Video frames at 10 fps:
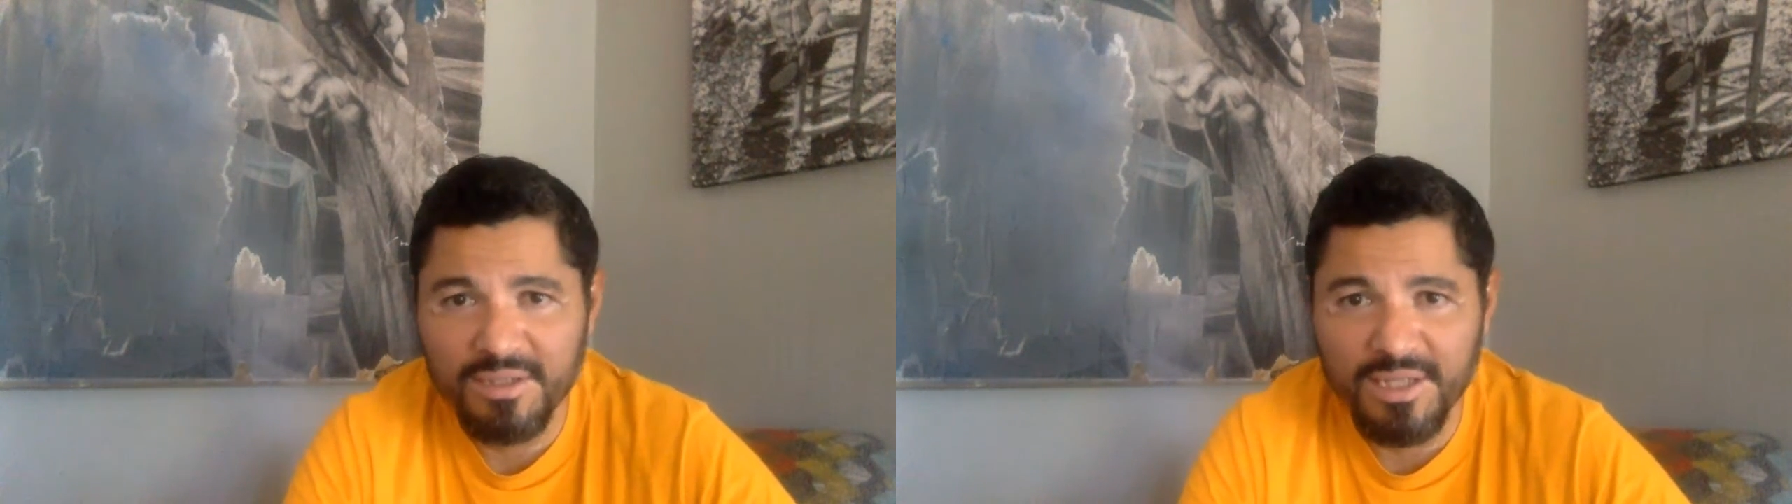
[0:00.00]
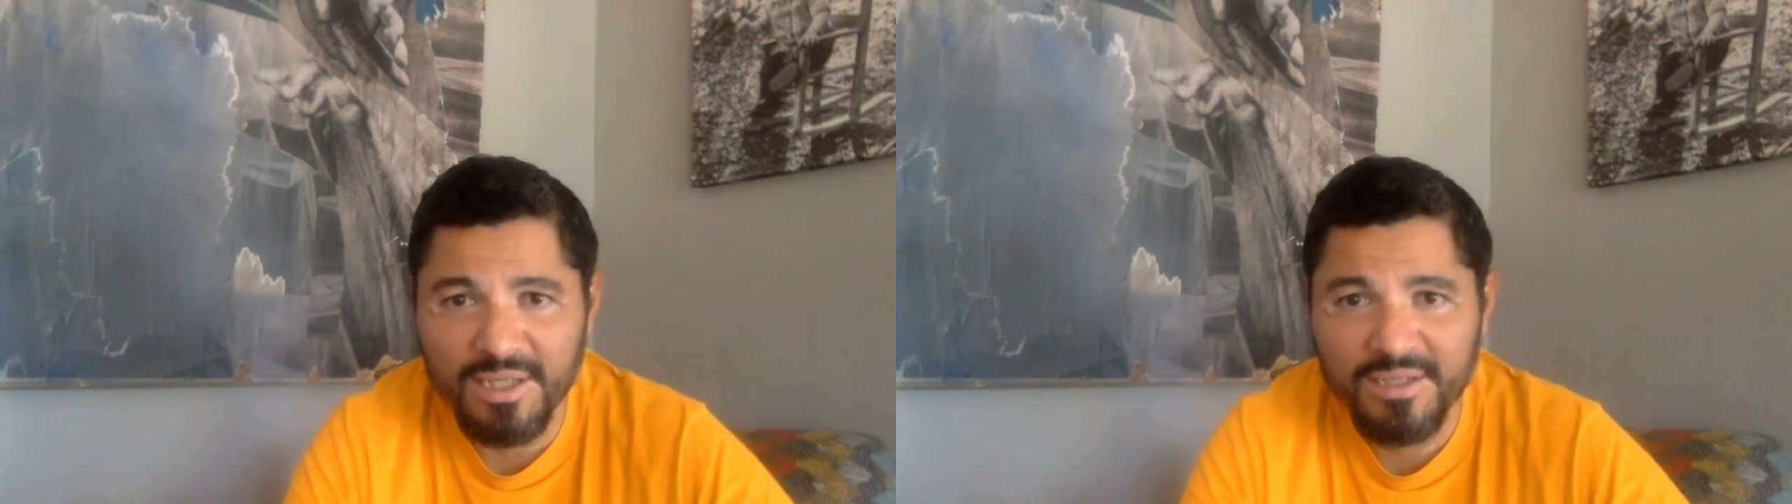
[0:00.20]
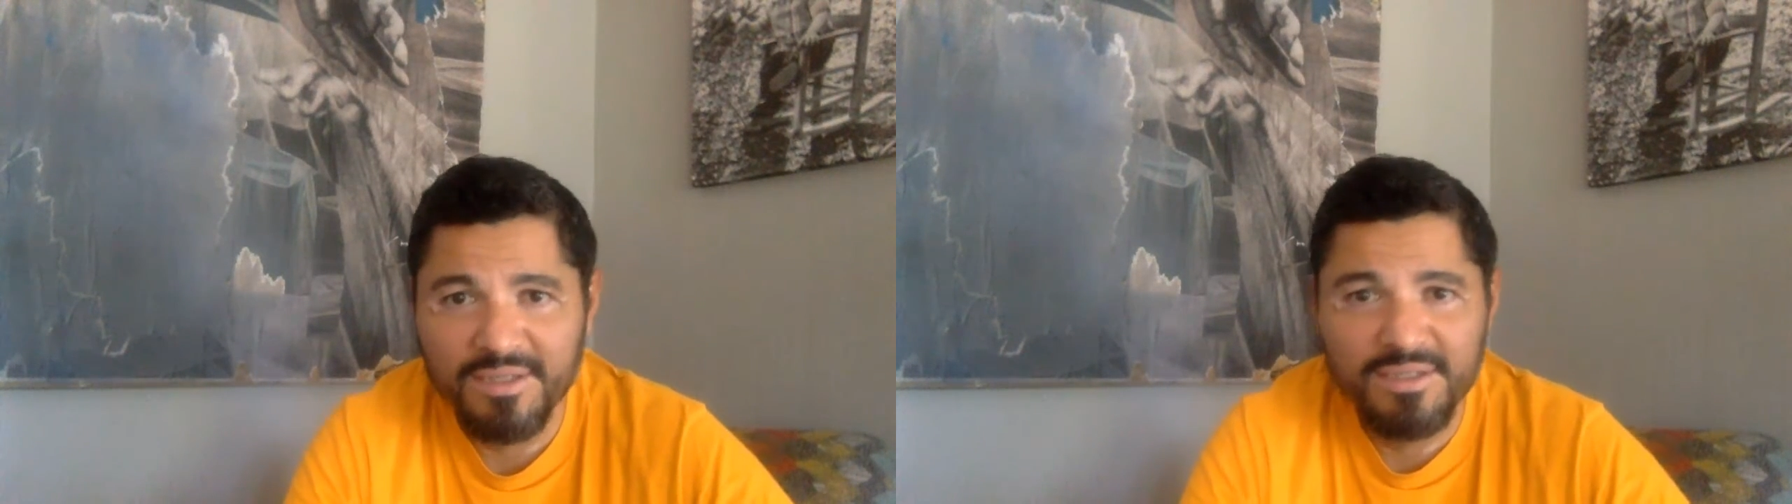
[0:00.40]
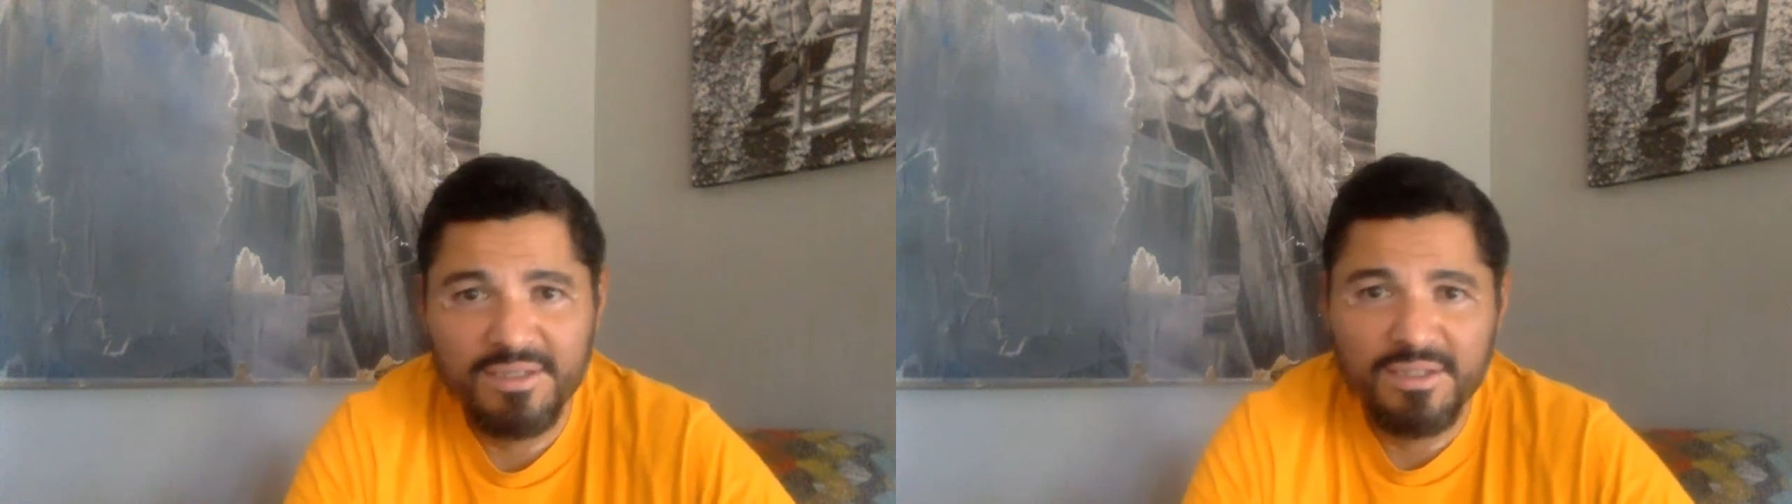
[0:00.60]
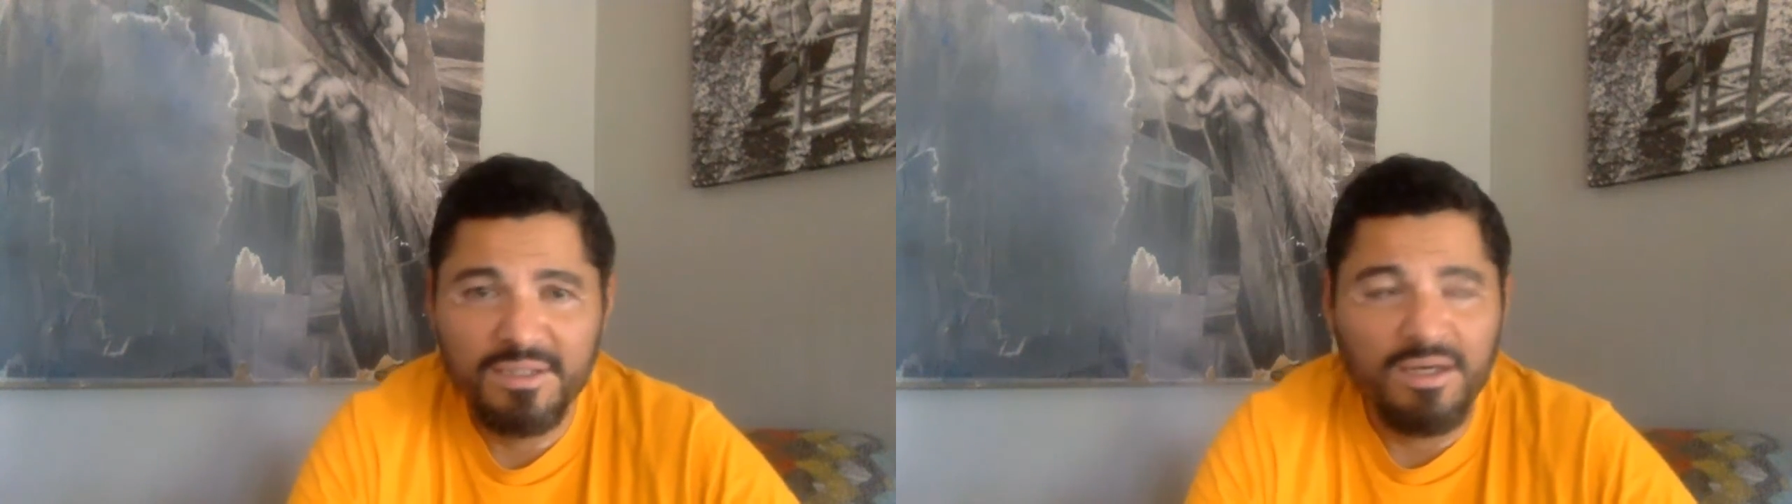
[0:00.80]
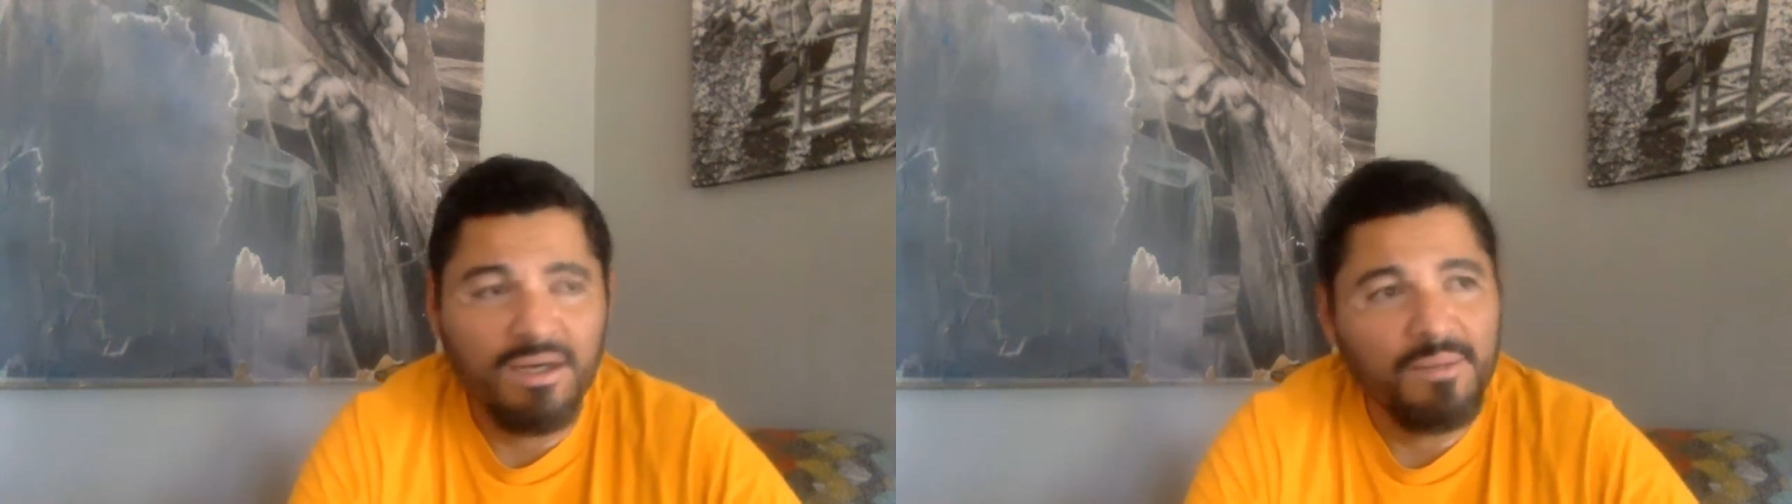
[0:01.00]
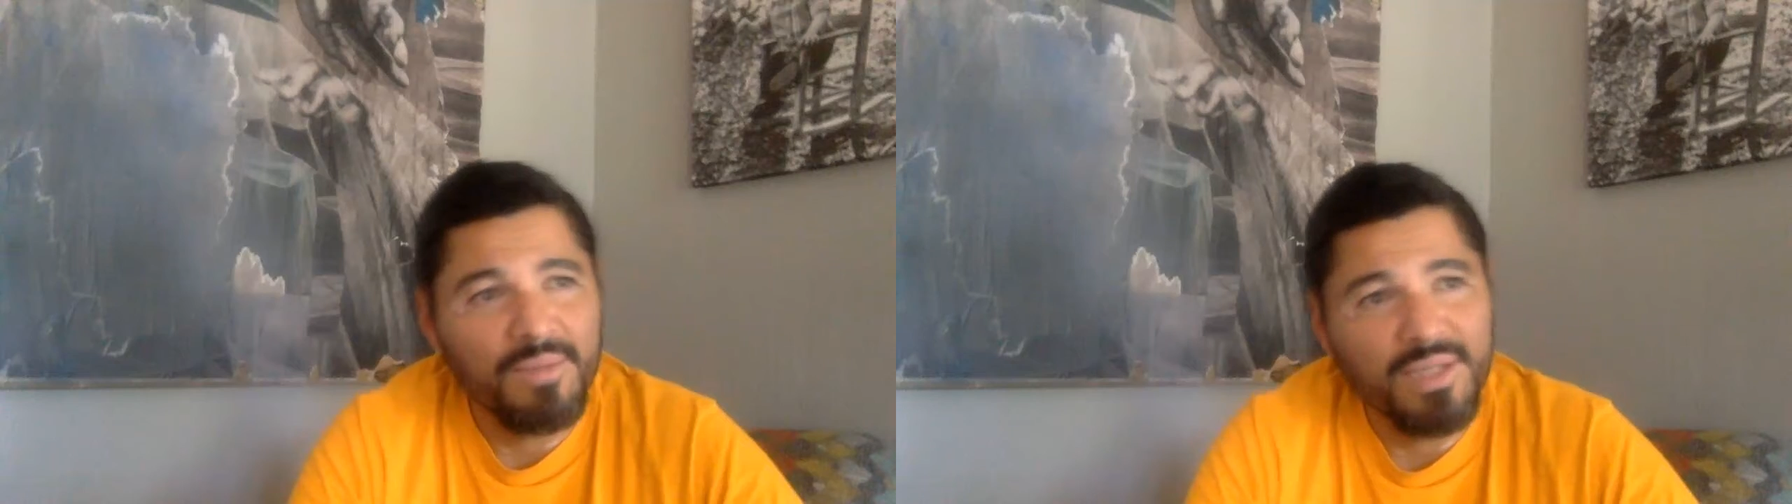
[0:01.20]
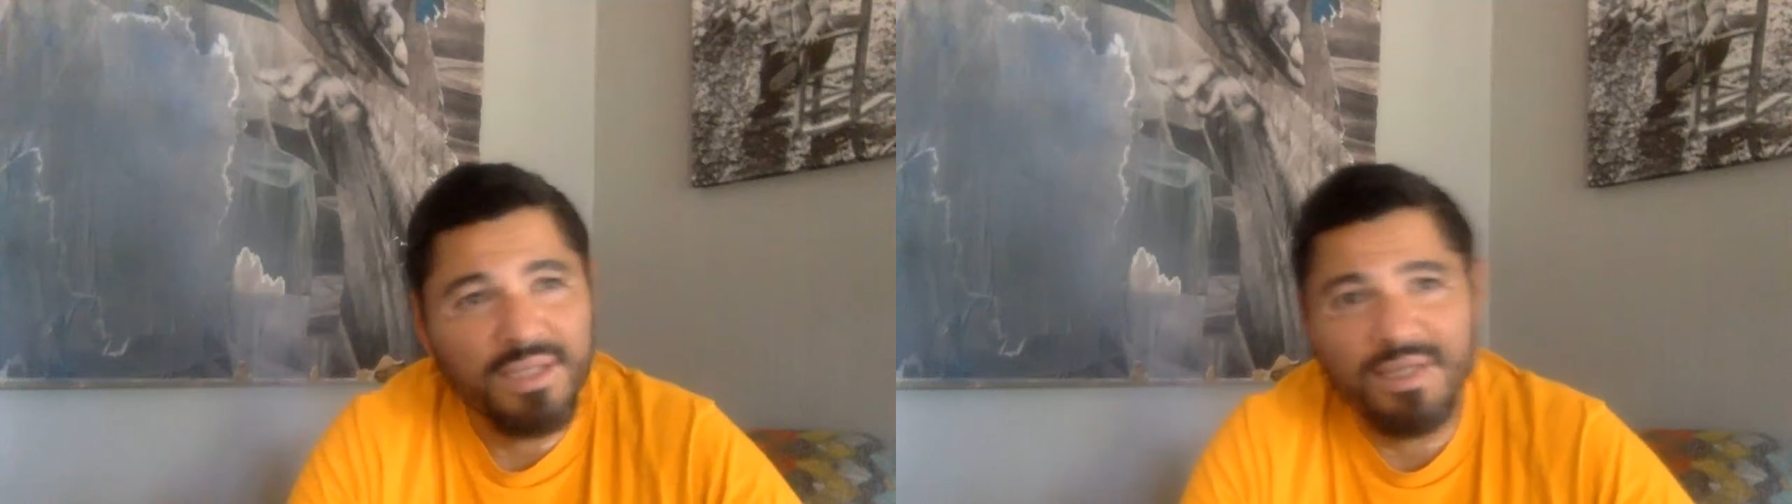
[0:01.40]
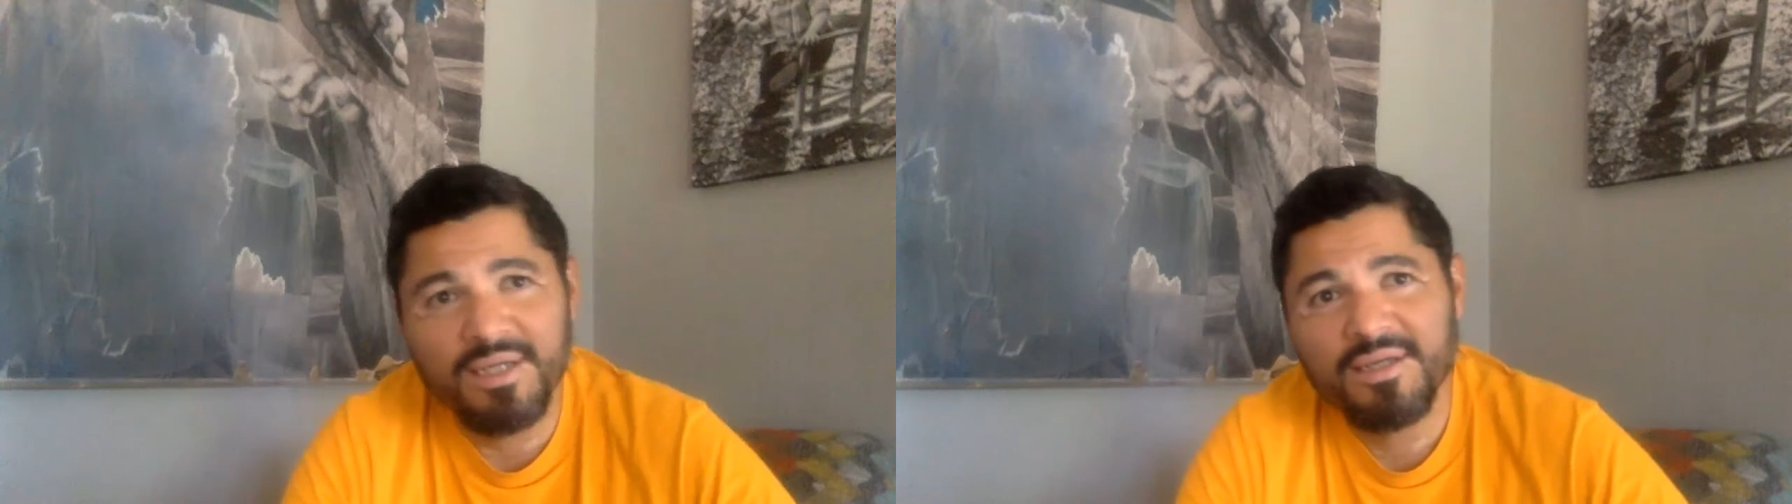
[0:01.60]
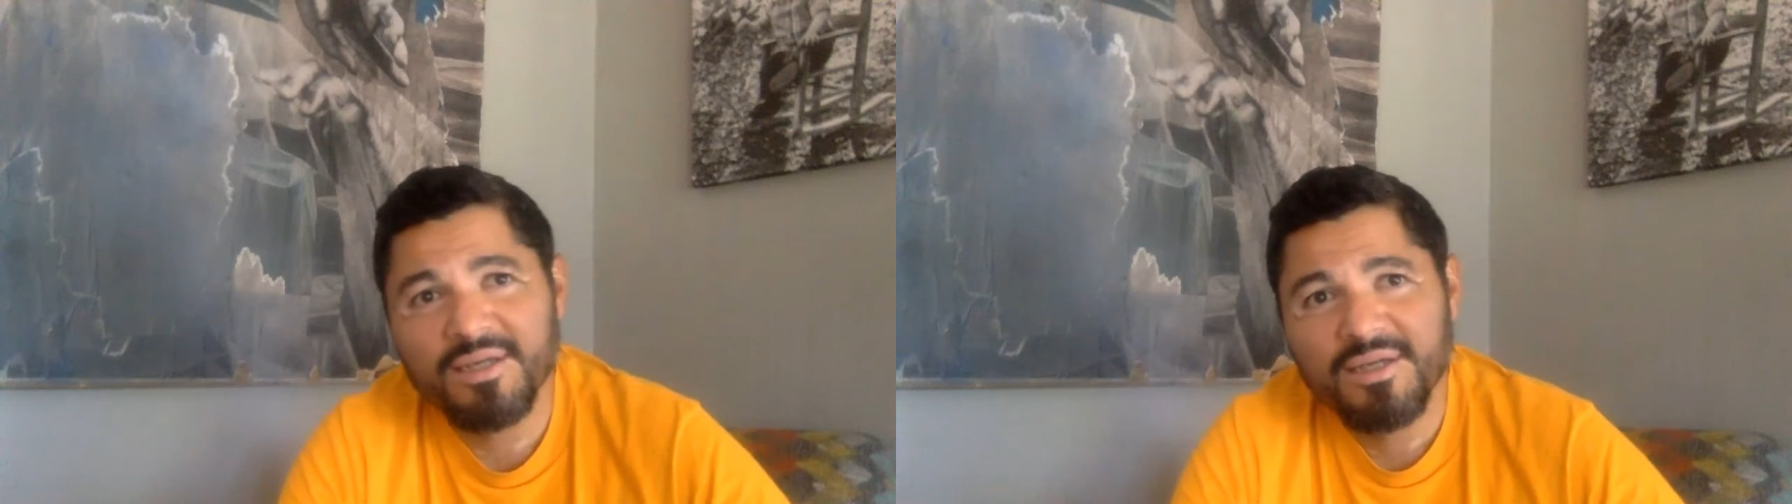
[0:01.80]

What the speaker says: Like, oh man, like